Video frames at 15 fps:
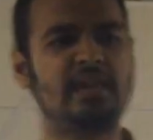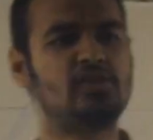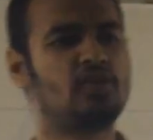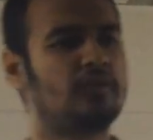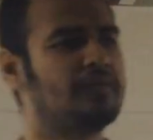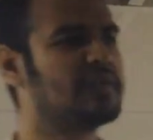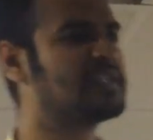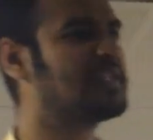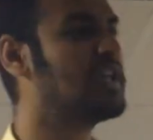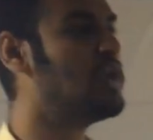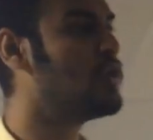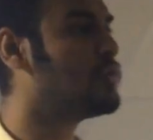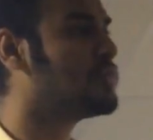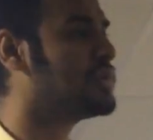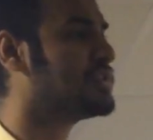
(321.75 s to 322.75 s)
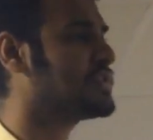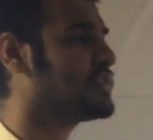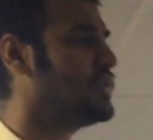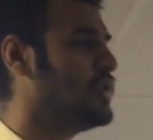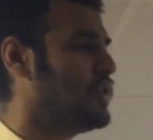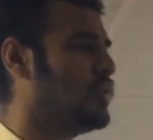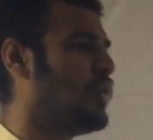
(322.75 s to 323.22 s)
each of us
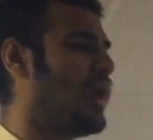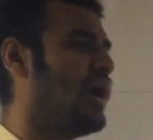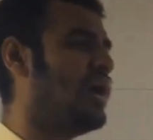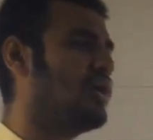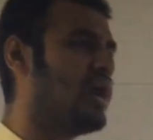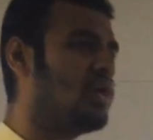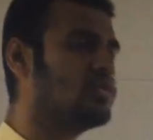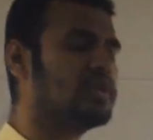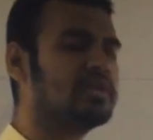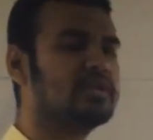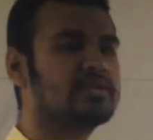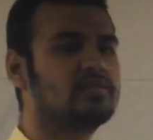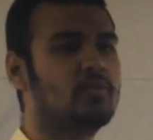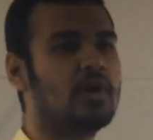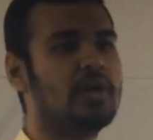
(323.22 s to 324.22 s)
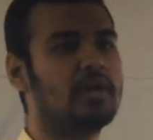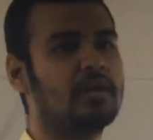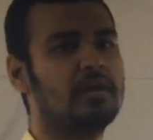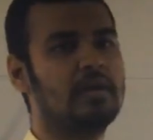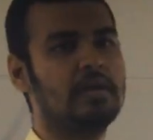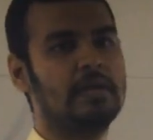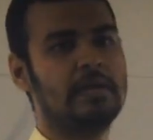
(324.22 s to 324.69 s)
humans who are around in this world
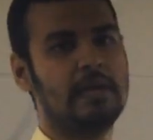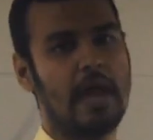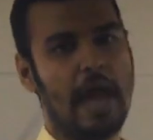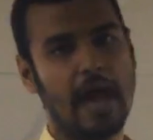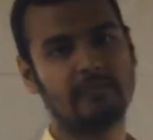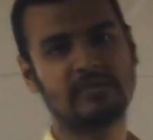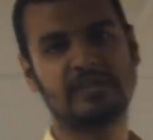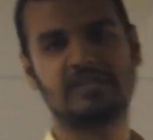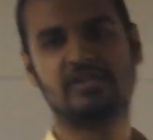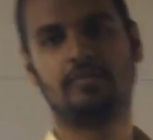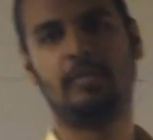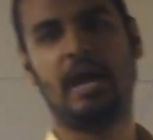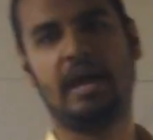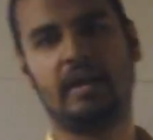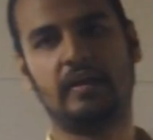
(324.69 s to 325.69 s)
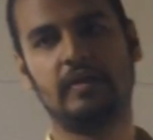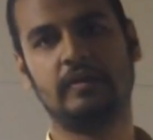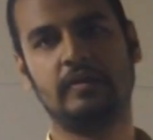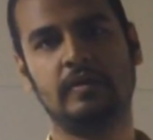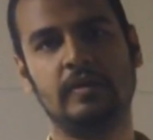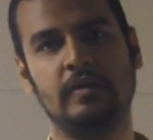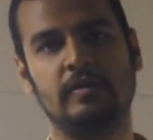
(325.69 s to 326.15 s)
have such a bank
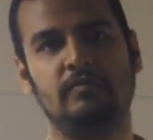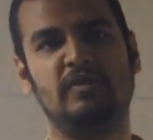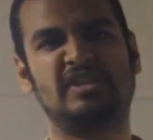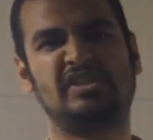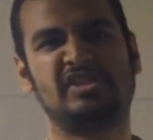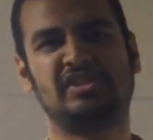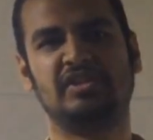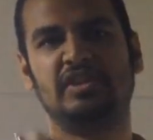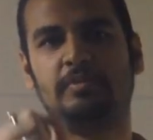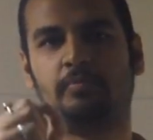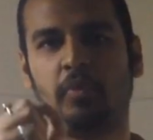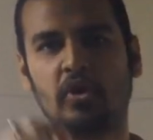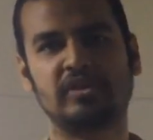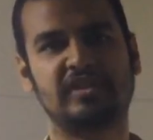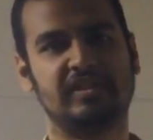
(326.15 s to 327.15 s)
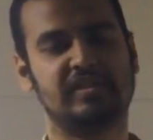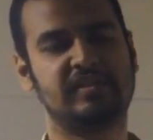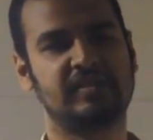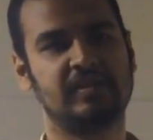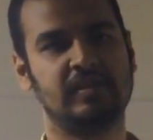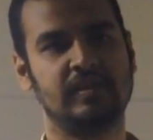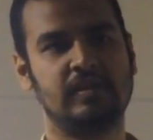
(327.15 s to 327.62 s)
which
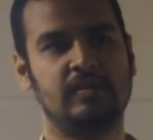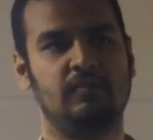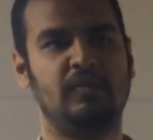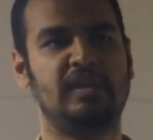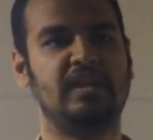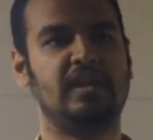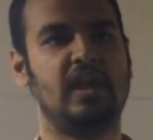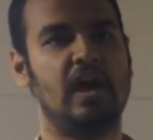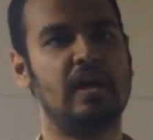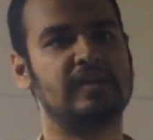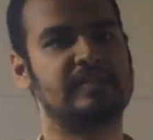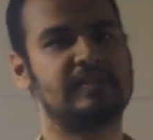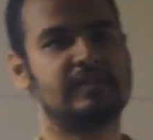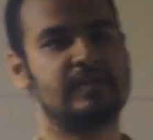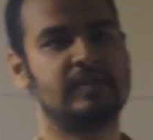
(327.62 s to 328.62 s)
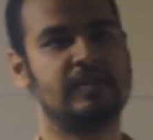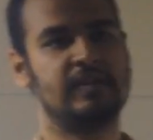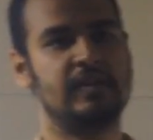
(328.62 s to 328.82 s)
deposits within us